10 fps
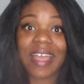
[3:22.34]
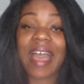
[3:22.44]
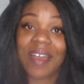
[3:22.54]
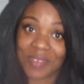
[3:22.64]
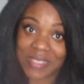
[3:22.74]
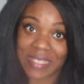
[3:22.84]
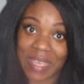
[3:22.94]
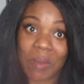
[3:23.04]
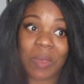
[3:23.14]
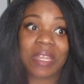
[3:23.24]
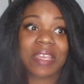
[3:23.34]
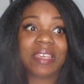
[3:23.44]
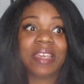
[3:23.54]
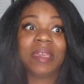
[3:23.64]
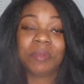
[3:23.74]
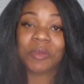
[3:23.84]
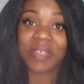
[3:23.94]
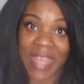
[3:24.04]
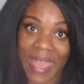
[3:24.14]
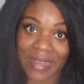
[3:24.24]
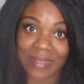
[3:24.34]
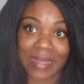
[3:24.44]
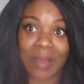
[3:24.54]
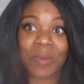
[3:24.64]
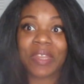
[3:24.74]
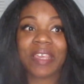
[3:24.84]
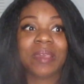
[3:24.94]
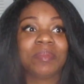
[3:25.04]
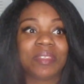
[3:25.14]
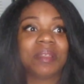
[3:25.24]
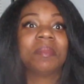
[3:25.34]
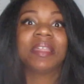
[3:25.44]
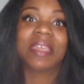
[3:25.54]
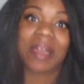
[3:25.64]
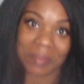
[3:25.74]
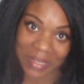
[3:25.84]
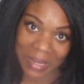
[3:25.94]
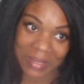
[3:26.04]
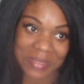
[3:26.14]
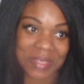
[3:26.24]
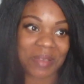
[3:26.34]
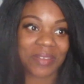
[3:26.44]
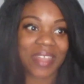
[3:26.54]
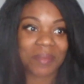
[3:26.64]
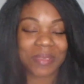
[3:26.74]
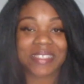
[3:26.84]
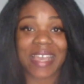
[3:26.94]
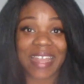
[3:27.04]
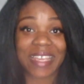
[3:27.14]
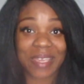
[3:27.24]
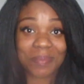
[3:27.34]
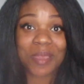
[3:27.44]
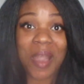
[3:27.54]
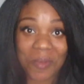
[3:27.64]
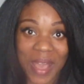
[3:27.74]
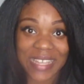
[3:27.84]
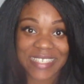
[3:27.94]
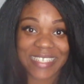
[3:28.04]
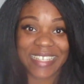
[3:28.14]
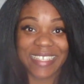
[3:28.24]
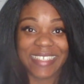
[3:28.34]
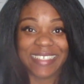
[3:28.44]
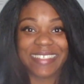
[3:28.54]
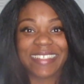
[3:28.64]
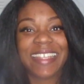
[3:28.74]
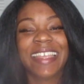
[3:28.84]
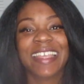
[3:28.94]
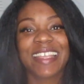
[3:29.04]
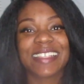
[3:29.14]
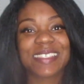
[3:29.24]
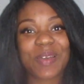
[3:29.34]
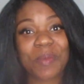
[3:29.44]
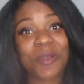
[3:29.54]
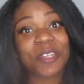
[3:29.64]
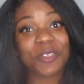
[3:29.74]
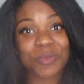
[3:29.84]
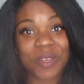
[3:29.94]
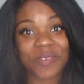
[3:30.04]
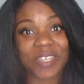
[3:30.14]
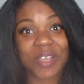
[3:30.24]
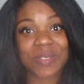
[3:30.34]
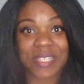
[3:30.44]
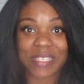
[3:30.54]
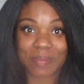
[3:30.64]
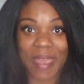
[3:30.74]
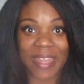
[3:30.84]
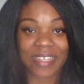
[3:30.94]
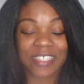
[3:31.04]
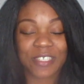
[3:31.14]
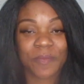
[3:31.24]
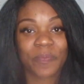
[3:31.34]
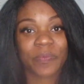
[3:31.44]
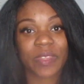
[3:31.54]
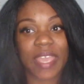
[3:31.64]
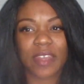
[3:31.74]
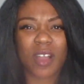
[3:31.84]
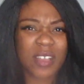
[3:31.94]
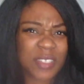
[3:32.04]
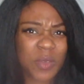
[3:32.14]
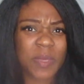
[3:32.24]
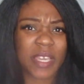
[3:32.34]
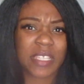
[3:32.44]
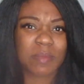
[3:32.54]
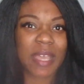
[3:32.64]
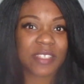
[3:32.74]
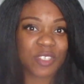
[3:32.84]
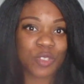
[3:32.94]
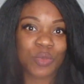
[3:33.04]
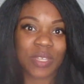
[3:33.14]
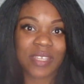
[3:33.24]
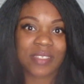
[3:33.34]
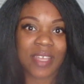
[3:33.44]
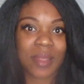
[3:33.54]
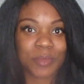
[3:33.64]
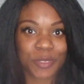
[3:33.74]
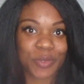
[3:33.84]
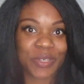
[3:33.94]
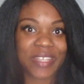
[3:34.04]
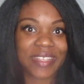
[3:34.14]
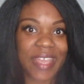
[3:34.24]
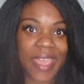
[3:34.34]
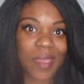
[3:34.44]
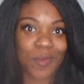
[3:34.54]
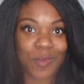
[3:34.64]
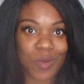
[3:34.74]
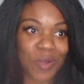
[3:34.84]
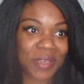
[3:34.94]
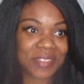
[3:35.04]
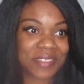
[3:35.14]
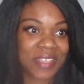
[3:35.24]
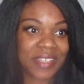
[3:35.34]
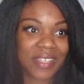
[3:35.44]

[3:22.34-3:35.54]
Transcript: obviously I want to keep doing that, and I want to keep the money coming in, so that means I got to keep y'all watching. So I'm going to do more videos in Spanish. And also because my students that I'm tutoring, they want